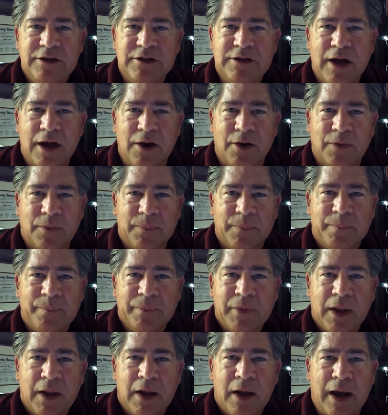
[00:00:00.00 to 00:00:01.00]
So
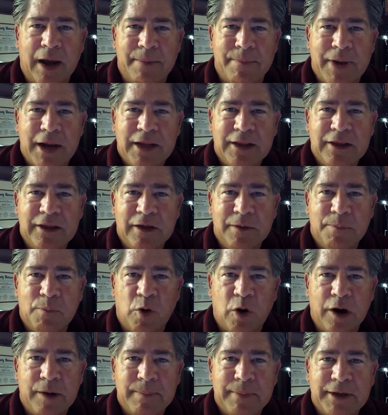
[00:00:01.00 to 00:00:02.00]
I made the
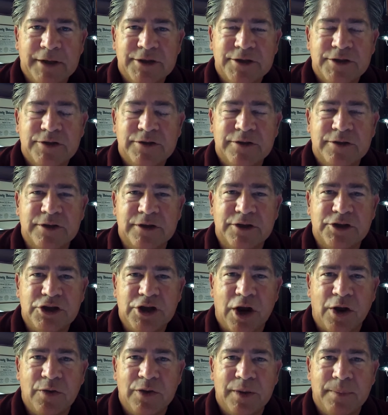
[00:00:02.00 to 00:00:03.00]
appointments to
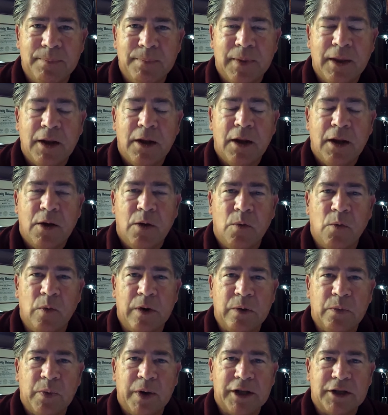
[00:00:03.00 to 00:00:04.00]
show them.
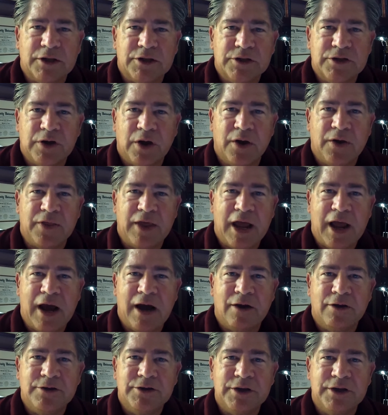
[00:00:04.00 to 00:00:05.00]
We went and saw the
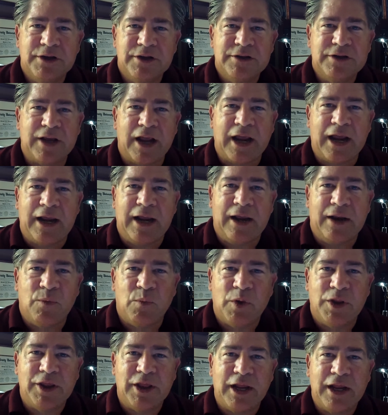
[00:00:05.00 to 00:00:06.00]
houses,
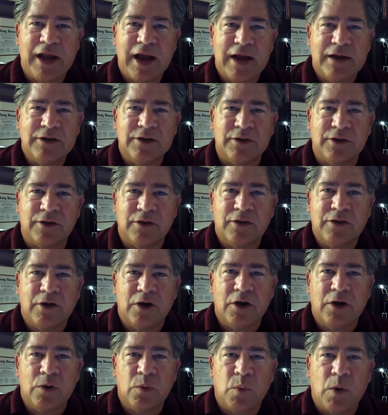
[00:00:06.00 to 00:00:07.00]
and when they got to the
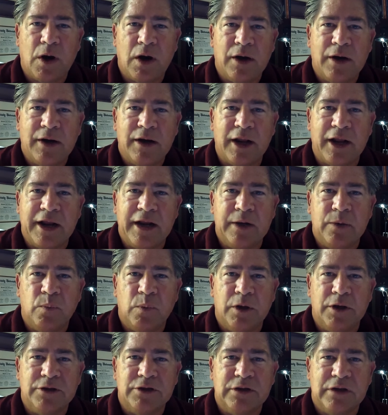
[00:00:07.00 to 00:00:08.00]
third one, it
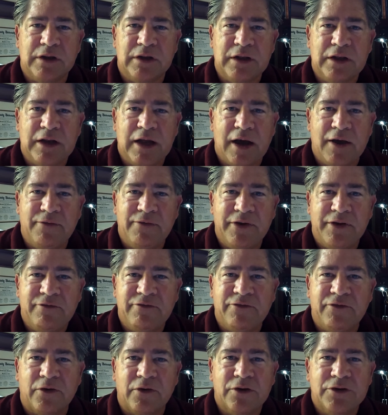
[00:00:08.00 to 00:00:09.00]
was love
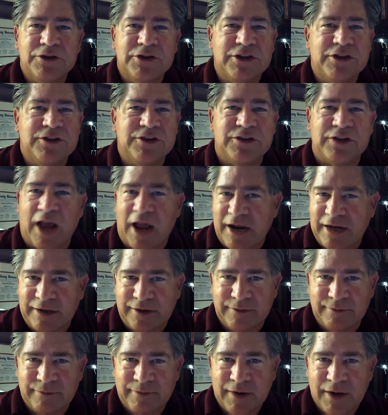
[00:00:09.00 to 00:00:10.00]
at first sight.